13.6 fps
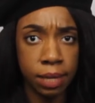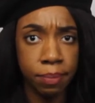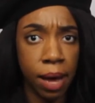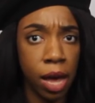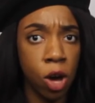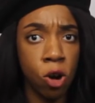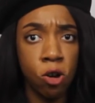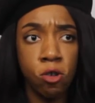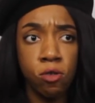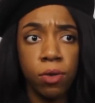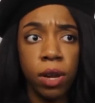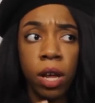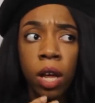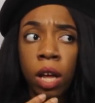my
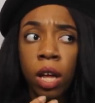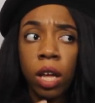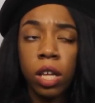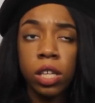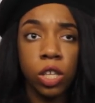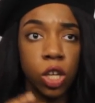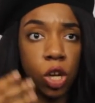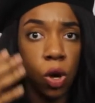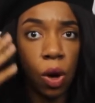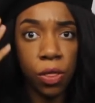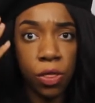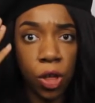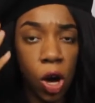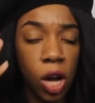own, you know,
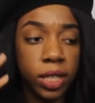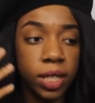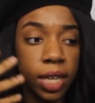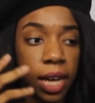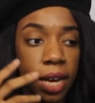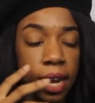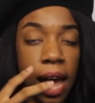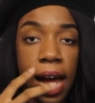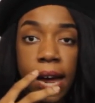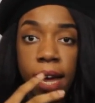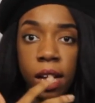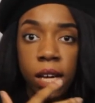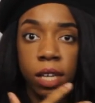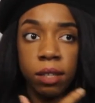thoughts, and I
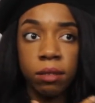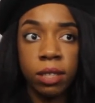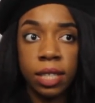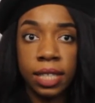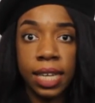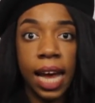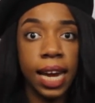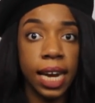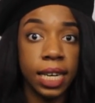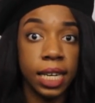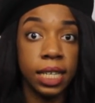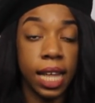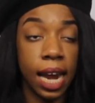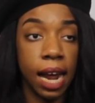design
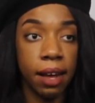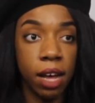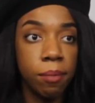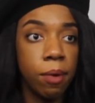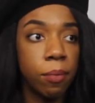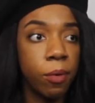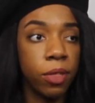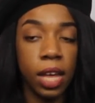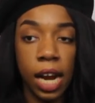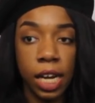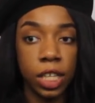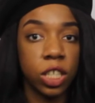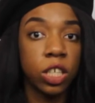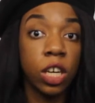ideas that I come up with and I
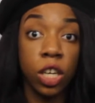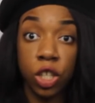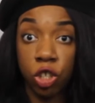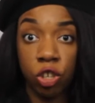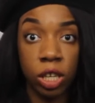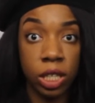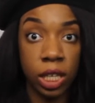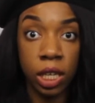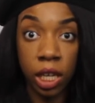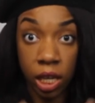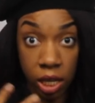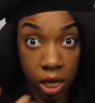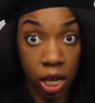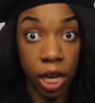just construct it
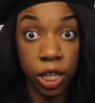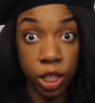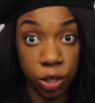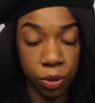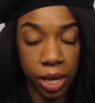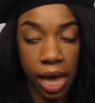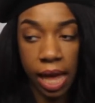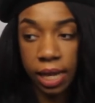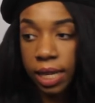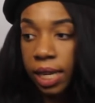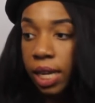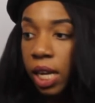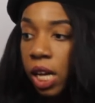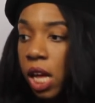into
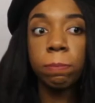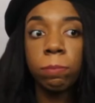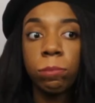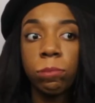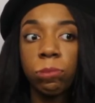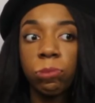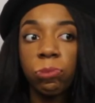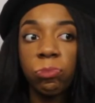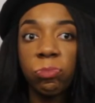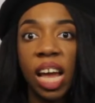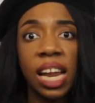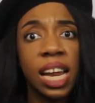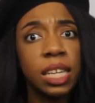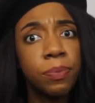reality.
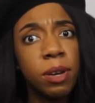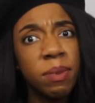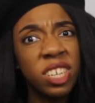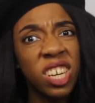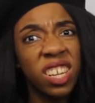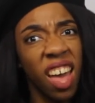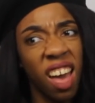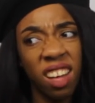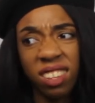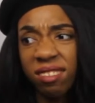And that's pretty much it, yeah.